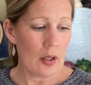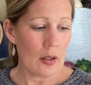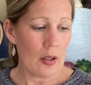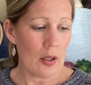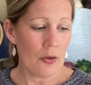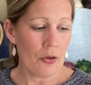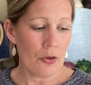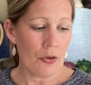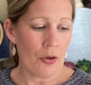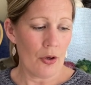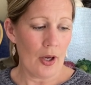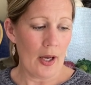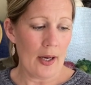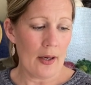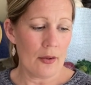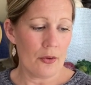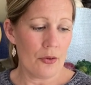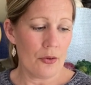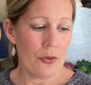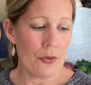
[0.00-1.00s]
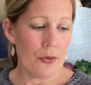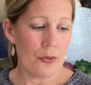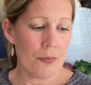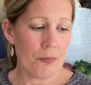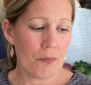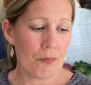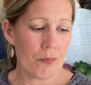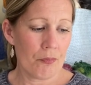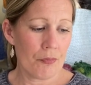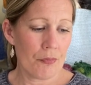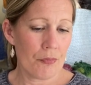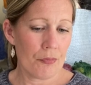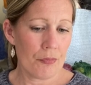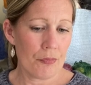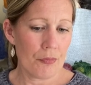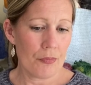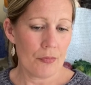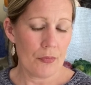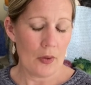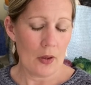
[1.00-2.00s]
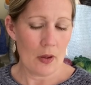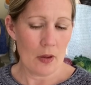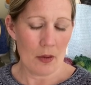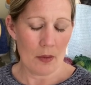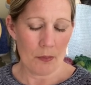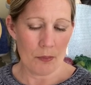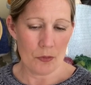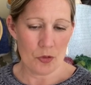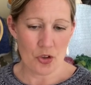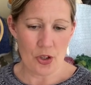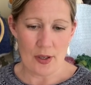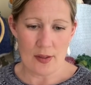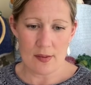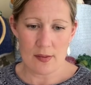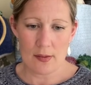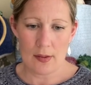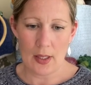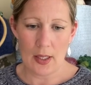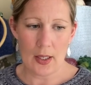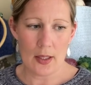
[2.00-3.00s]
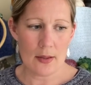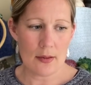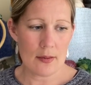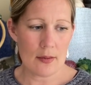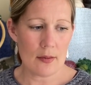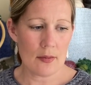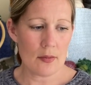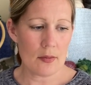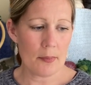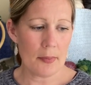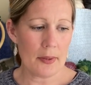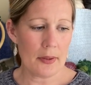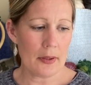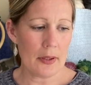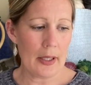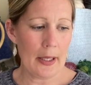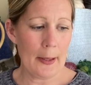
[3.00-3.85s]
I don't know how you translate it, but